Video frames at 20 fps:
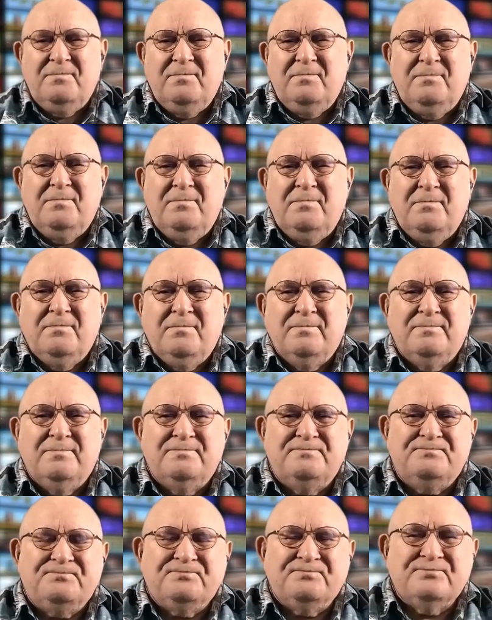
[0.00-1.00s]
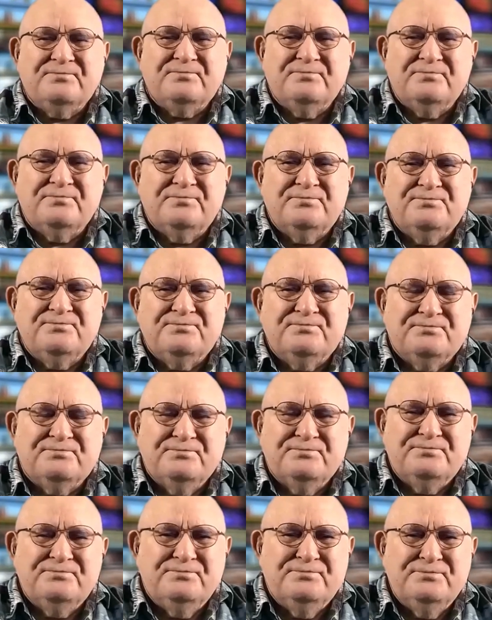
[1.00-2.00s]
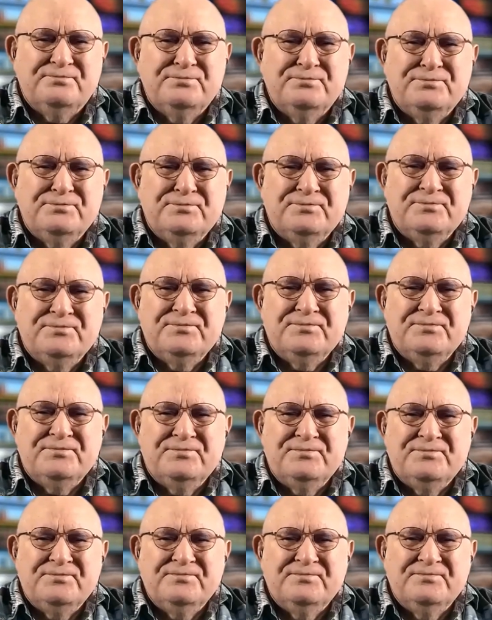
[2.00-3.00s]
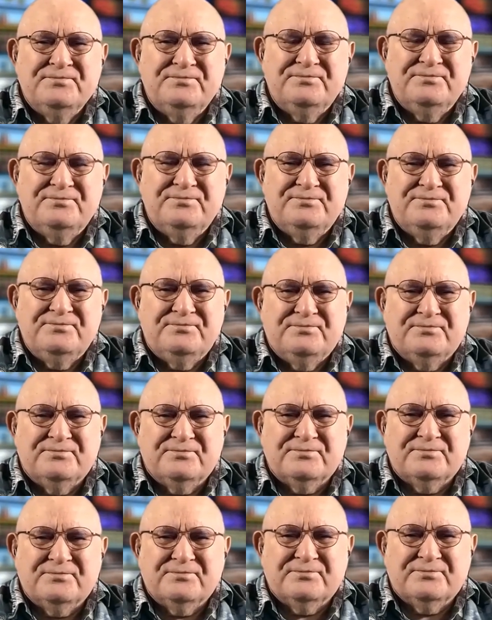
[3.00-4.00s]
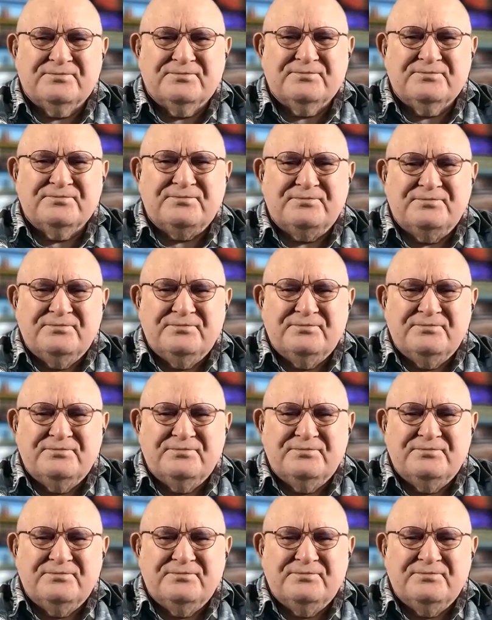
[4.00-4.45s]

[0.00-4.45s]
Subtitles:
(silent)